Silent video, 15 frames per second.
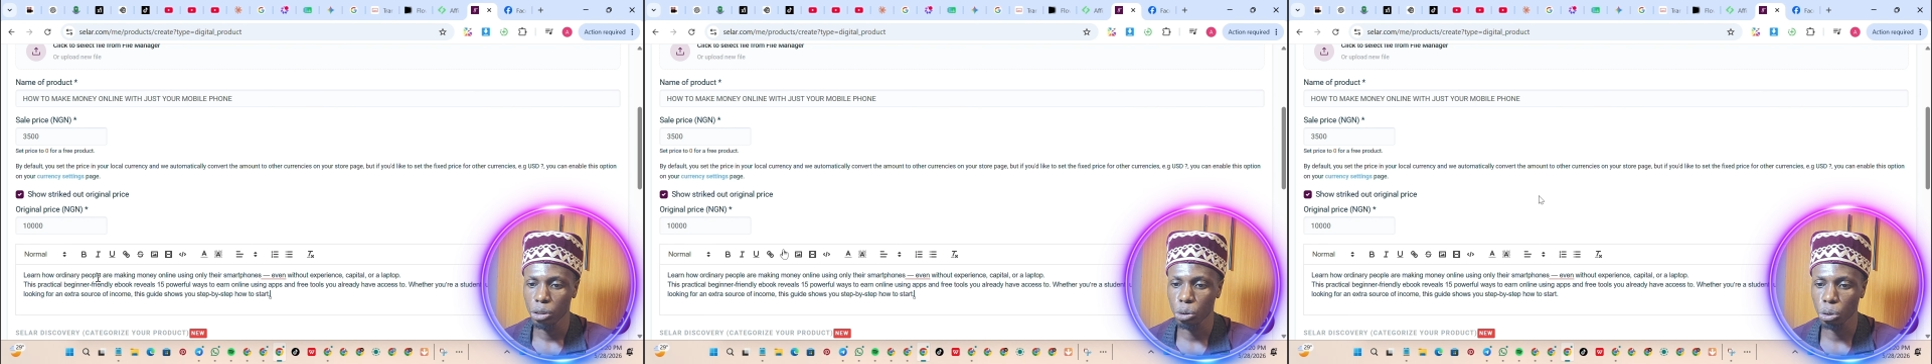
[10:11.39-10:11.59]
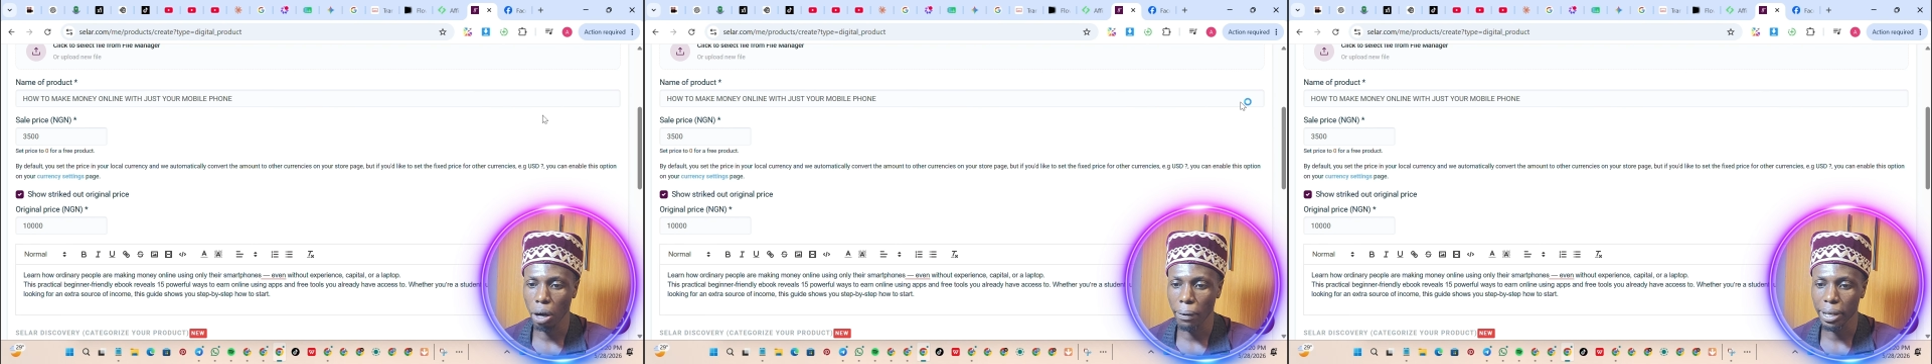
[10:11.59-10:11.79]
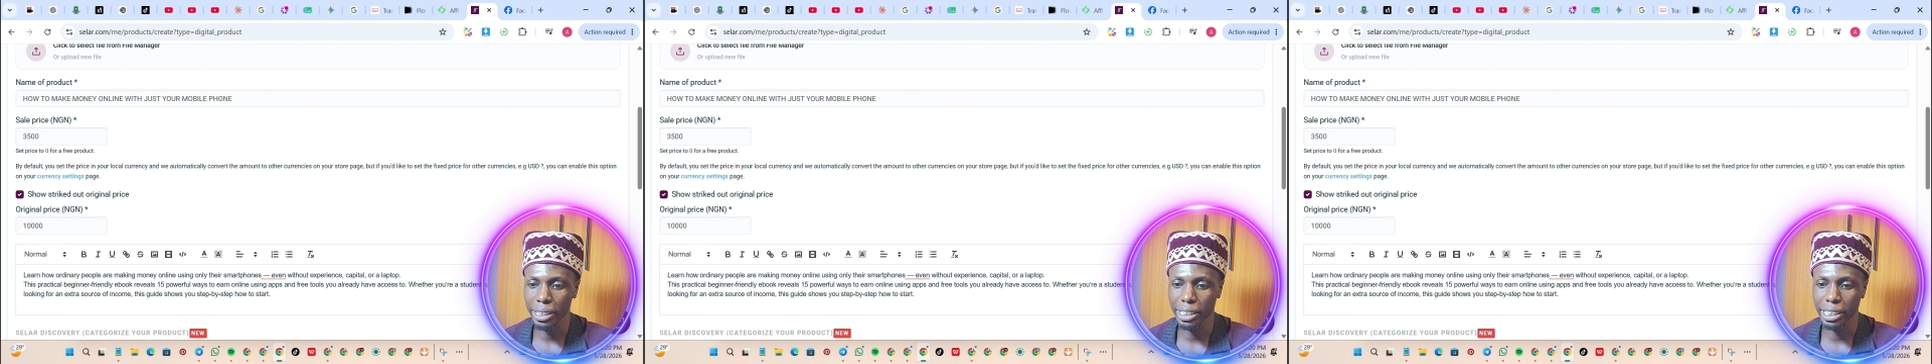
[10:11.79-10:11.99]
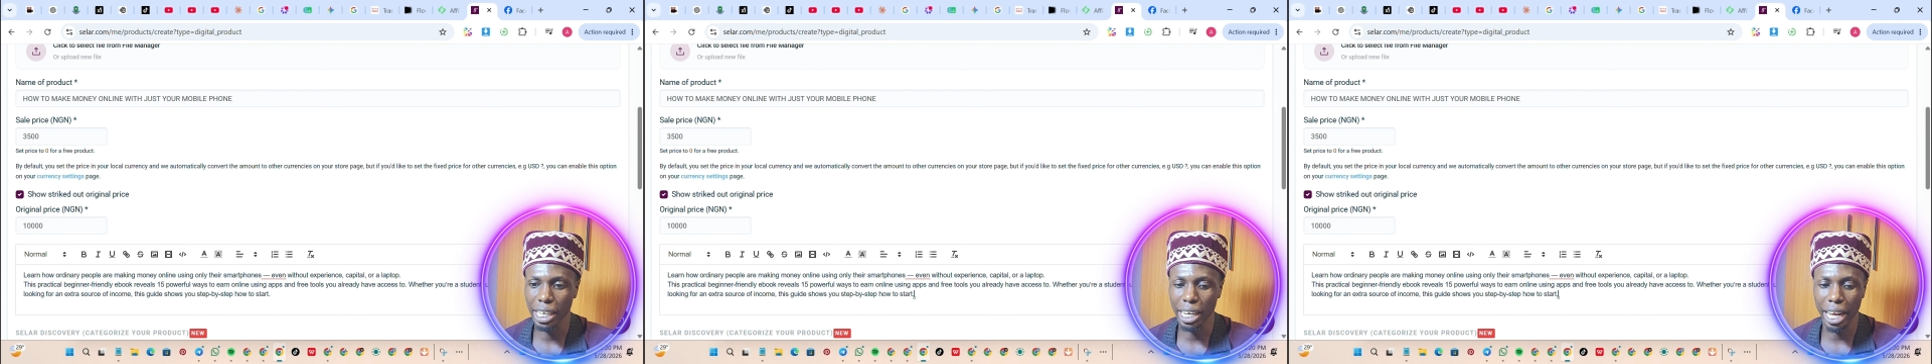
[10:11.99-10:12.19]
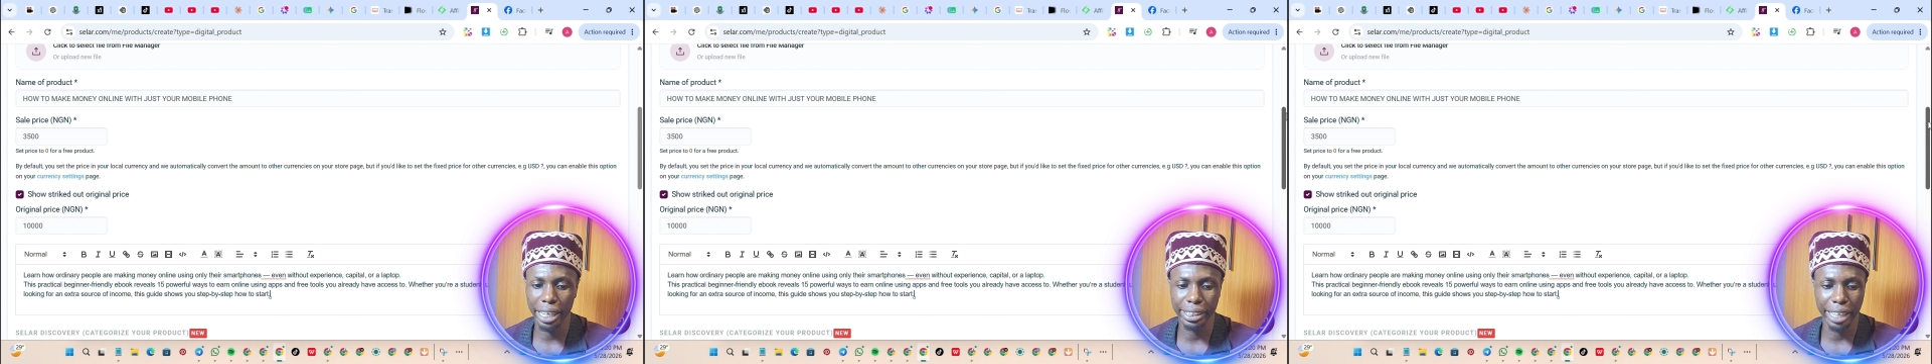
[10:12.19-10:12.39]
to our
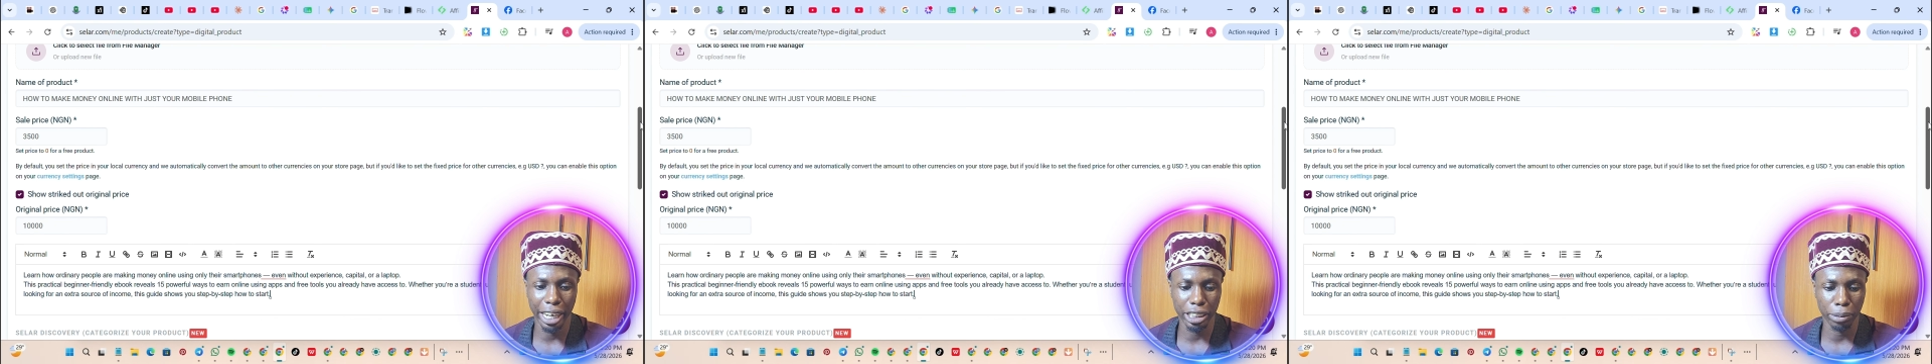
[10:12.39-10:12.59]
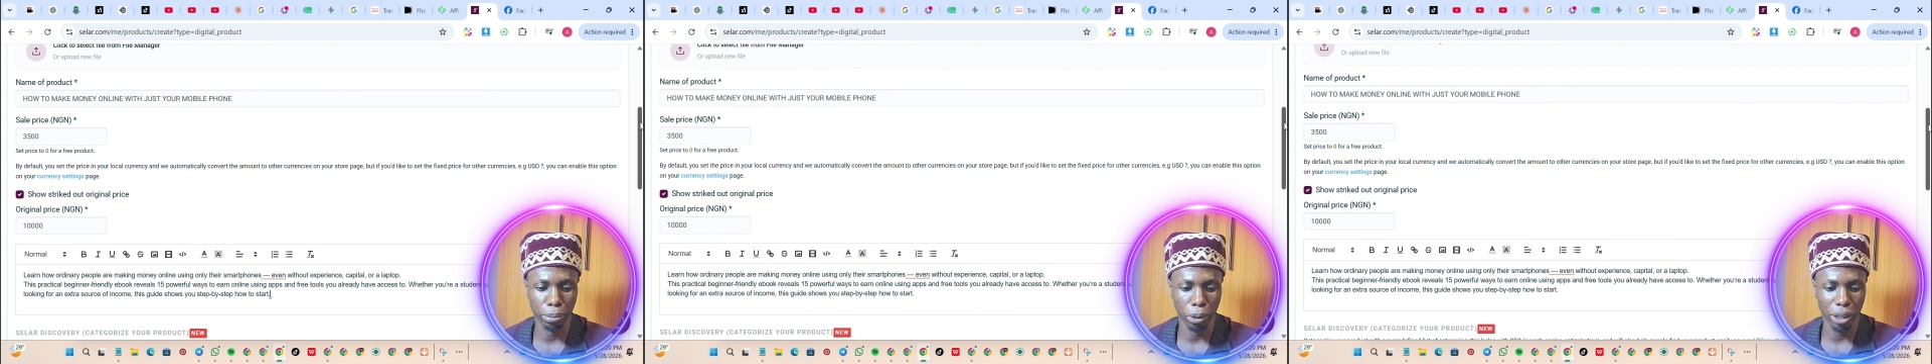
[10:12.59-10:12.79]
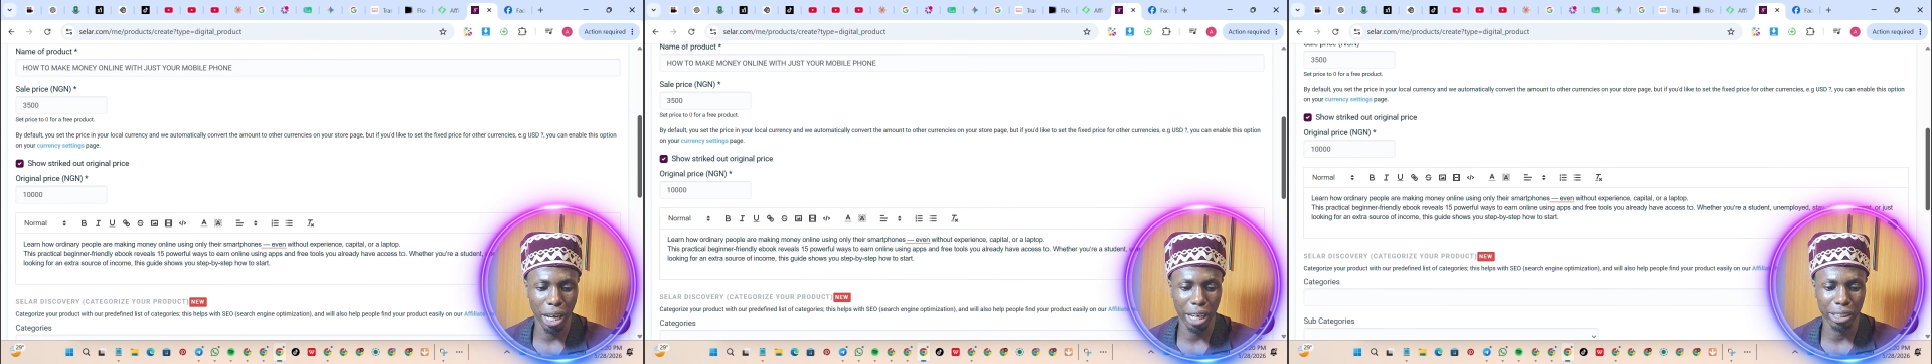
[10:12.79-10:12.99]
seller dashboard